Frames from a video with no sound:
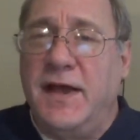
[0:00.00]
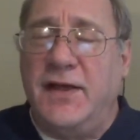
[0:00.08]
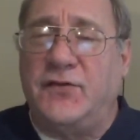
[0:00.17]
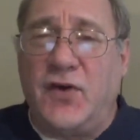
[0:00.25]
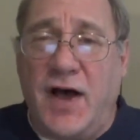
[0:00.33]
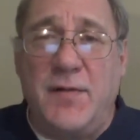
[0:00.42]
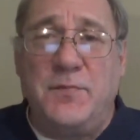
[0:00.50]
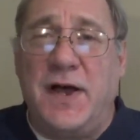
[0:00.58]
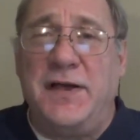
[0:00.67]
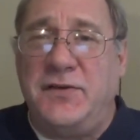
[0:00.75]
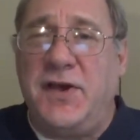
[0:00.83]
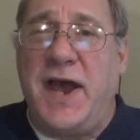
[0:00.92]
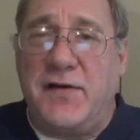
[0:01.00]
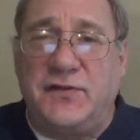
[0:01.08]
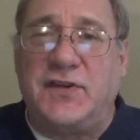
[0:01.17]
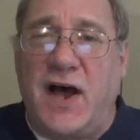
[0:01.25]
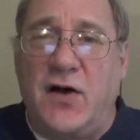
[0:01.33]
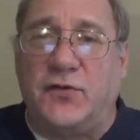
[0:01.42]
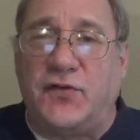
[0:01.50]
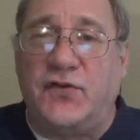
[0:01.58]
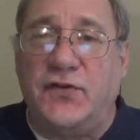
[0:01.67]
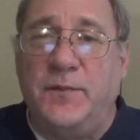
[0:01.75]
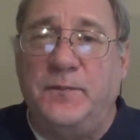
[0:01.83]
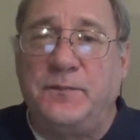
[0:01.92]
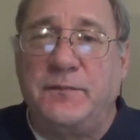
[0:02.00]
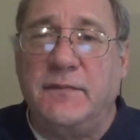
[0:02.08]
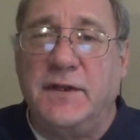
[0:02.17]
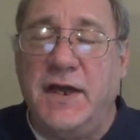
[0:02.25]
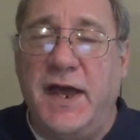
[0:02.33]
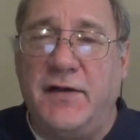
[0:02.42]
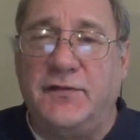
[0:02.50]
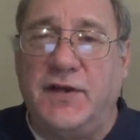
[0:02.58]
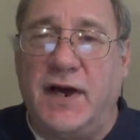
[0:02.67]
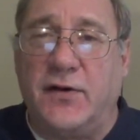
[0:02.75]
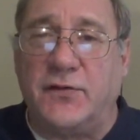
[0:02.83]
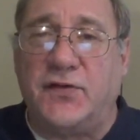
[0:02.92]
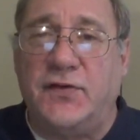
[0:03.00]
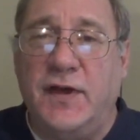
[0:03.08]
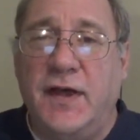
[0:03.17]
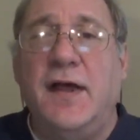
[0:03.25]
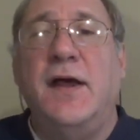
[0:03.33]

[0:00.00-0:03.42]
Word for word: And so I'm, you have doubts. You have doubts.